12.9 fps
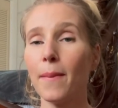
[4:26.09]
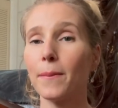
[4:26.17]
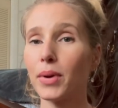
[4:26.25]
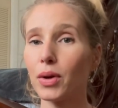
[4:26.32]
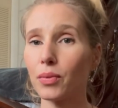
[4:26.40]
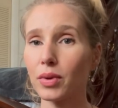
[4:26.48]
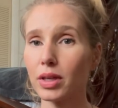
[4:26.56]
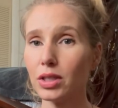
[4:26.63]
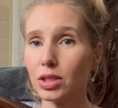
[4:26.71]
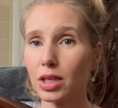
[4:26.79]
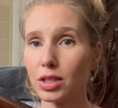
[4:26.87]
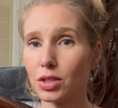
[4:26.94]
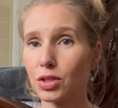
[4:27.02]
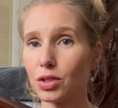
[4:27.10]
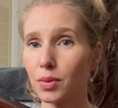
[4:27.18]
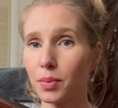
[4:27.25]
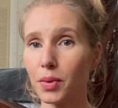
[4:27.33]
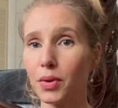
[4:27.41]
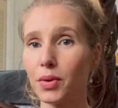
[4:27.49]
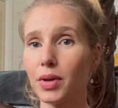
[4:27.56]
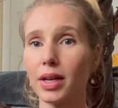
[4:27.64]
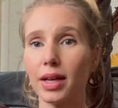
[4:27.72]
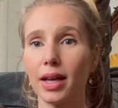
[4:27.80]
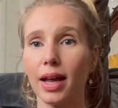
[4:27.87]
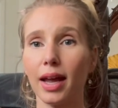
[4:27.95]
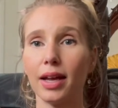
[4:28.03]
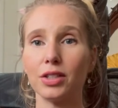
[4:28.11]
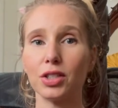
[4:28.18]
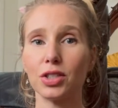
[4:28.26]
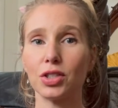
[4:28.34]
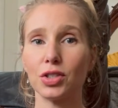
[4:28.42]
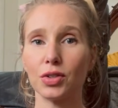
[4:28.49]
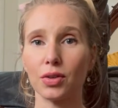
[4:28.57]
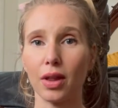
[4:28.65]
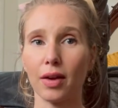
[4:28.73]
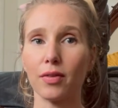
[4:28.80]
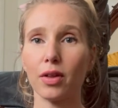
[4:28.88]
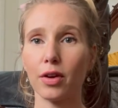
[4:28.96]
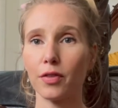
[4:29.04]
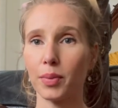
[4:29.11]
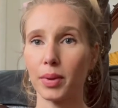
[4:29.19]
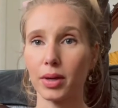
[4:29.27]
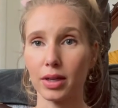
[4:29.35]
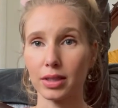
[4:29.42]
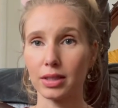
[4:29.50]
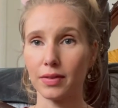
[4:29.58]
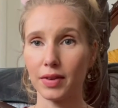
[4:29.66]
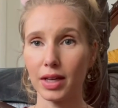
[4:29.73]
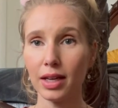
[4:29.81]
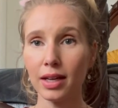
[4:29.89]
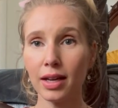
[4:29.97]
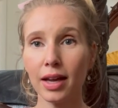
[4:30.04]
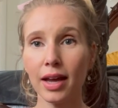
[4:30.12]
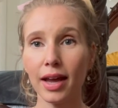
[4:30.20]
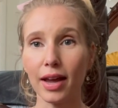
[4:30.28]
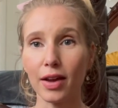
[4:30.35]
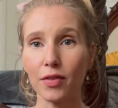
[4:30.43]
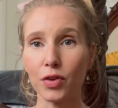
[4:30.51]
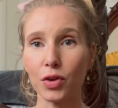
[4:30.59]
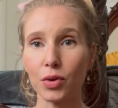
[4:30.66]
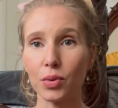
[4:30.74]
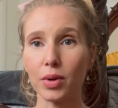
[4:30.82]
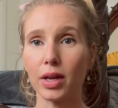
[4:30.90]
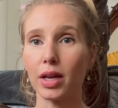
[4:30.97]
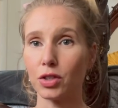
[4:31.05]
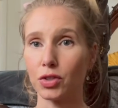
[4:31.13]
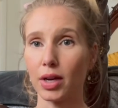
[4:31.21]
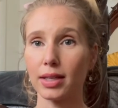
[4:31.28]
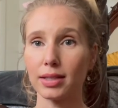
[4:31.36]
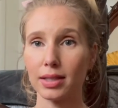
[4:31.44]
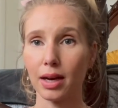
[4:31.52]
but it really changes your mood and just your level of productivity if you get dressed.